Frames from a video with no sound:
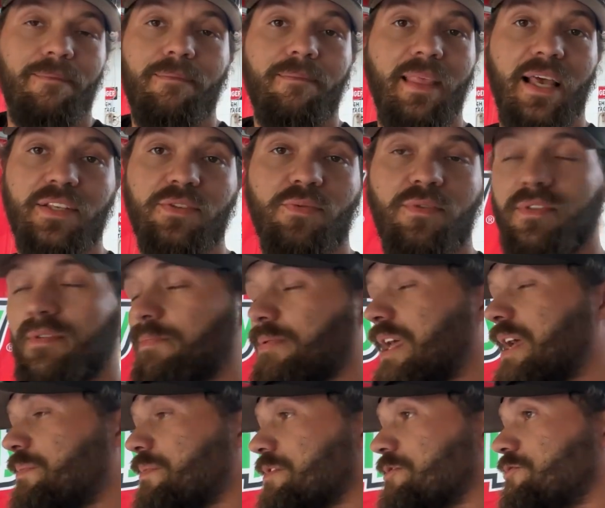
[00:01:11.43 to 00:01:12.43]
that's what the
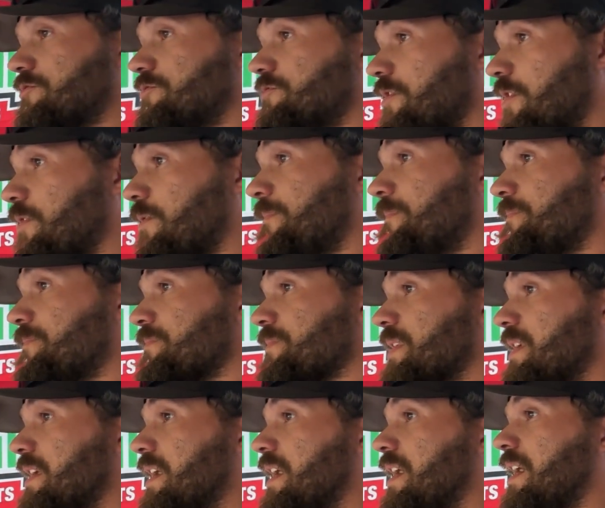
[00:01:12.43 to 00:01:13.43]
plan was. So,
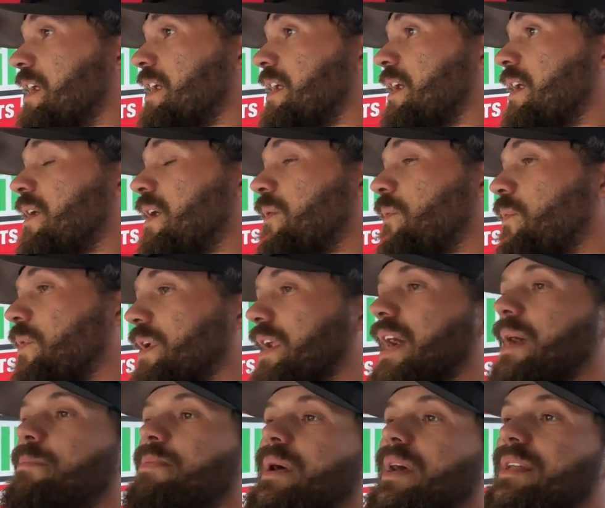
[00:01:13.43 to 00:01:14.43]
what
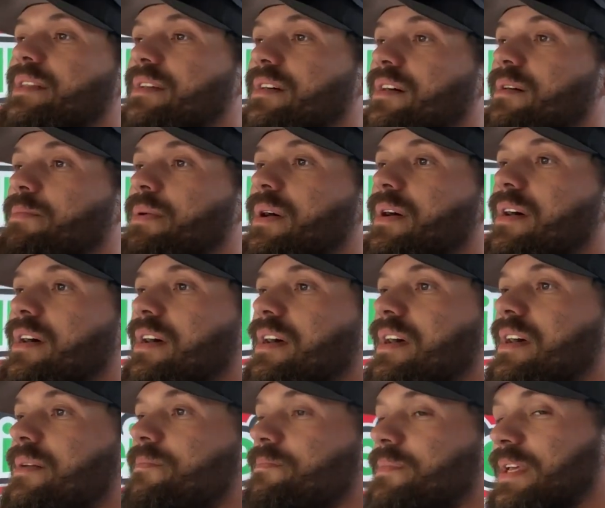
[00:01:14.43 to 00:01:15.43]
I picked up
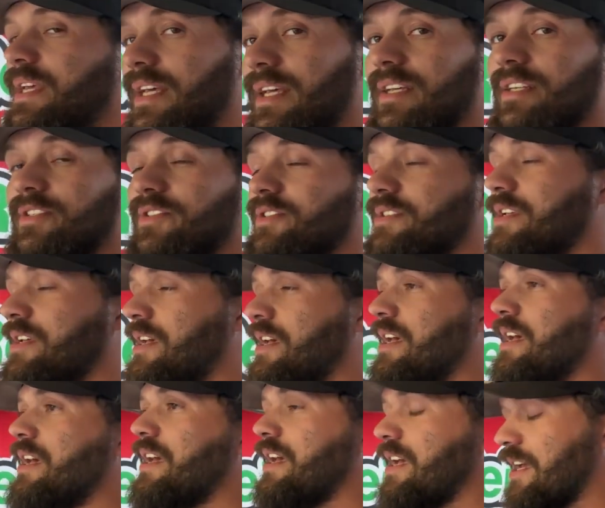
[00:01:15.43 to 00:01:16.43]
is
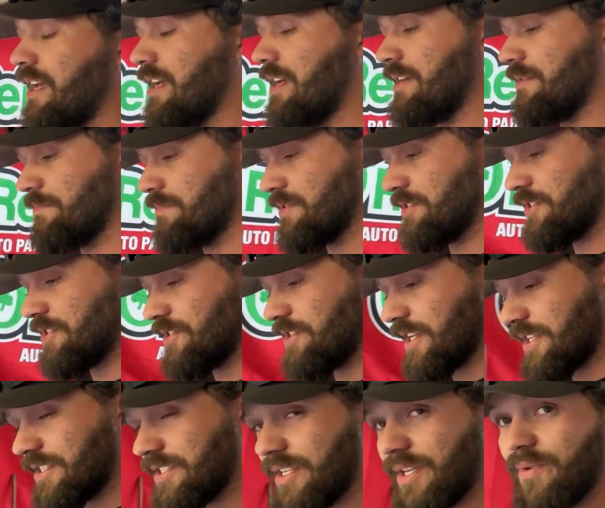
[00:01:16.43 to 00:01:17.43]
a
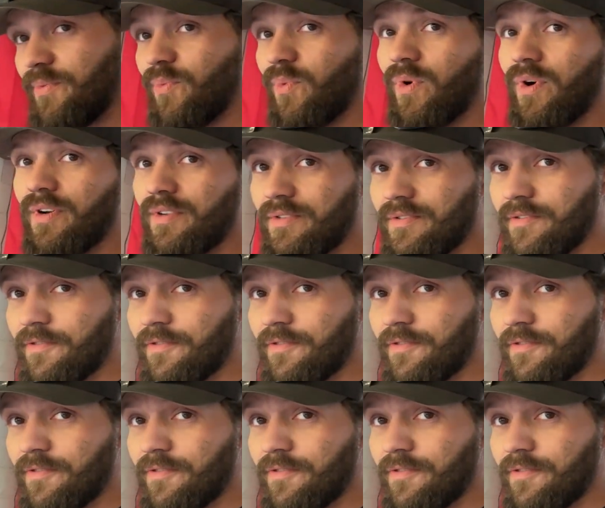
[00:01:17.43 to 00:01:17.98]
61